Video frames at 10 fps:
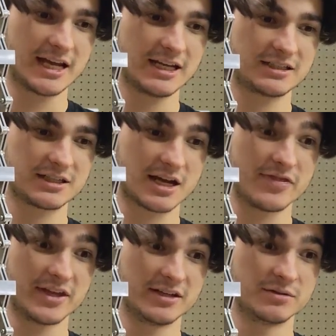at it
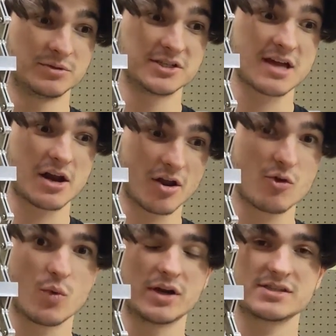and then design
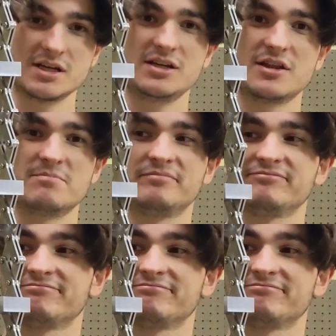another one and send it to them.